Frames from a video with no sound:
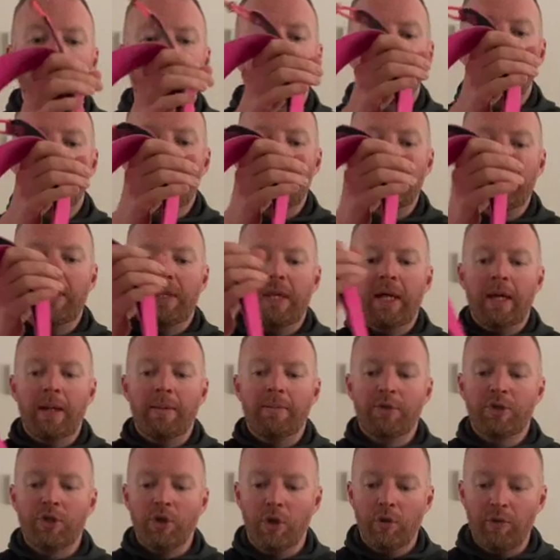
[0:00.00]
put
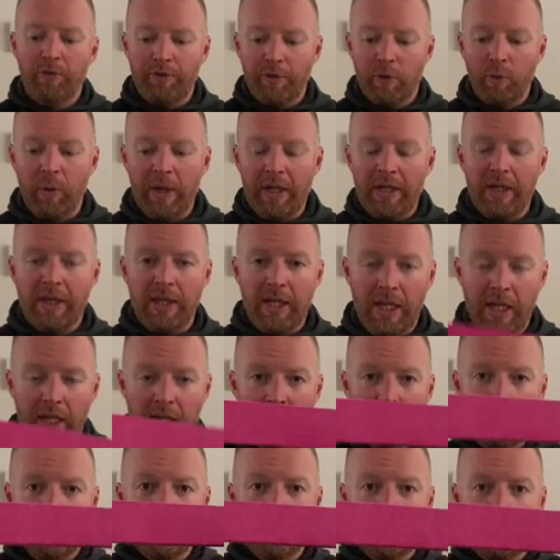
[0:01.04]
them, so for one
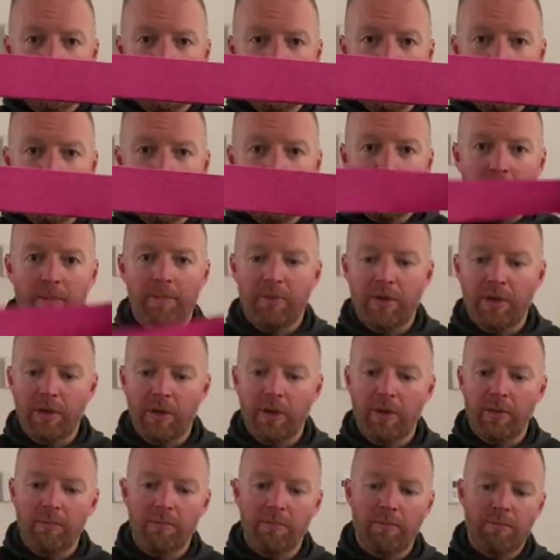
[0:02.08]
thing,
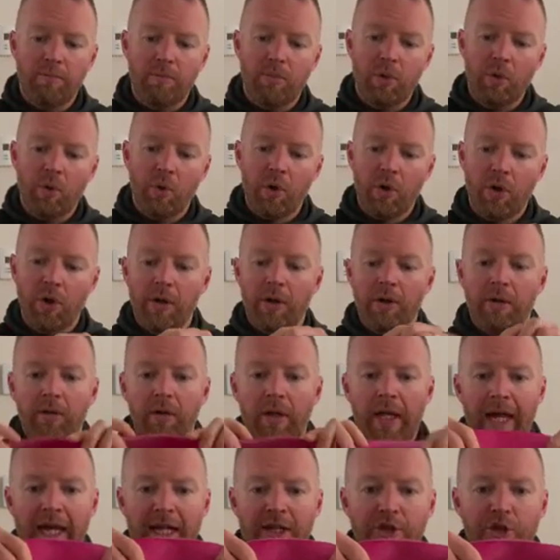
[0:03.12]
the more
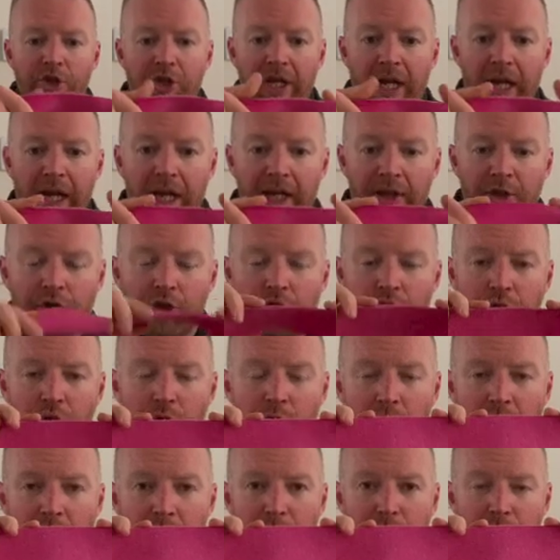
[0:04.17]
edge to edge
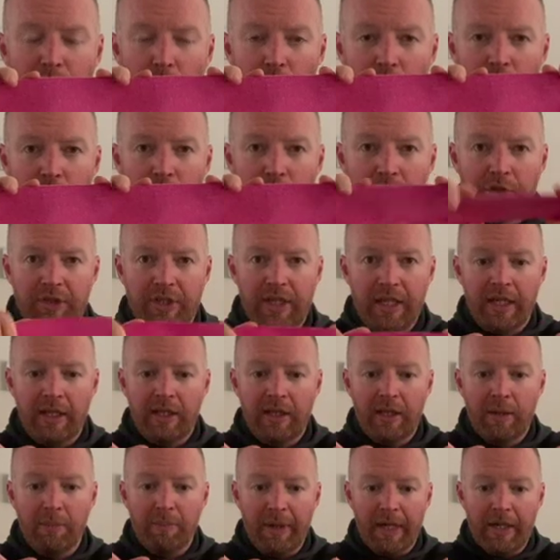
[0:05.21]
you can fold your
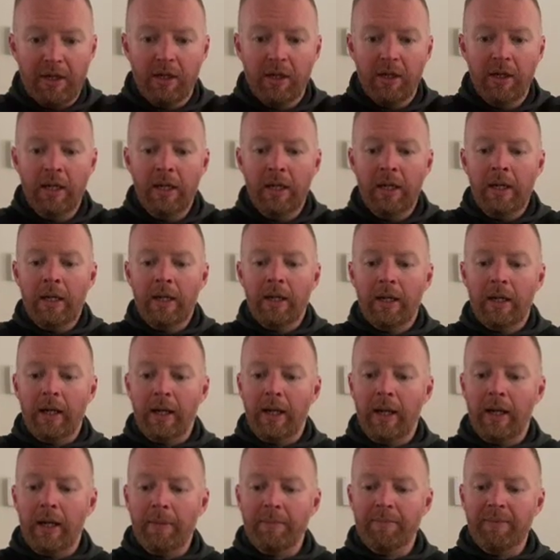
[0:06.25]
skin, the better.
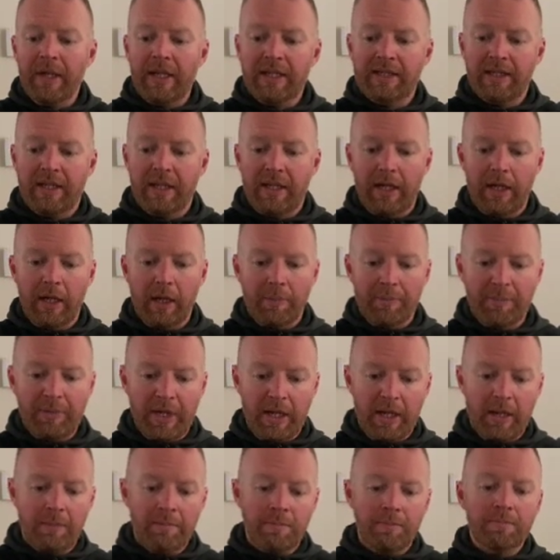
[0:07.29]
That's going to help
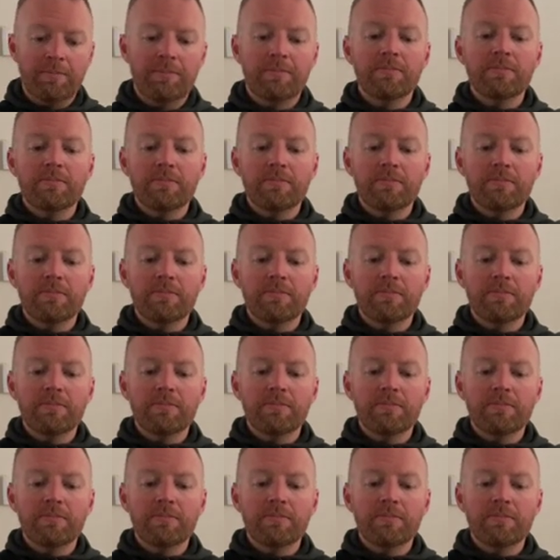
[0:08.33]
them